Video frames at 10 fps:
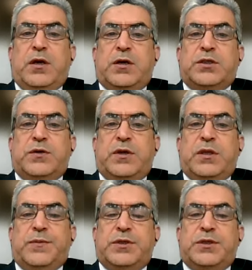Actually,
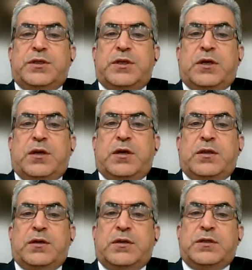the punches are
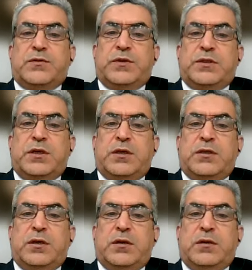either, as we say,
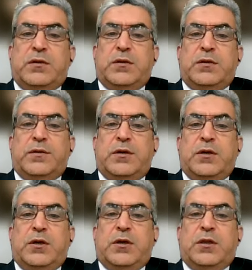dull,
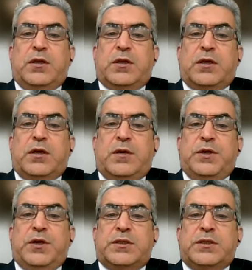that can
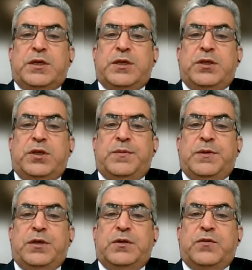be extended
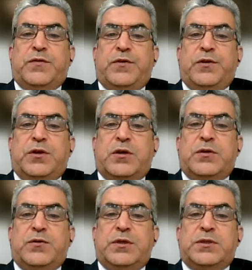deeply into the follicular
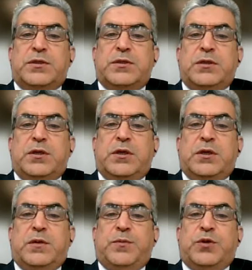units
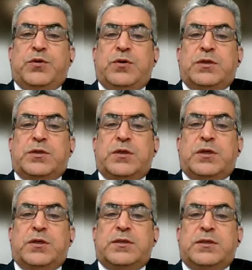because
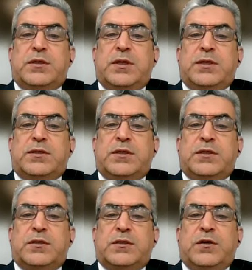there is less
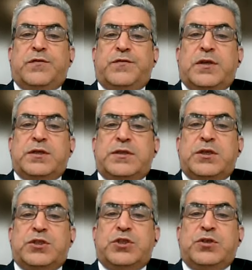risk of
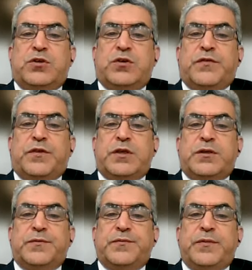transection of the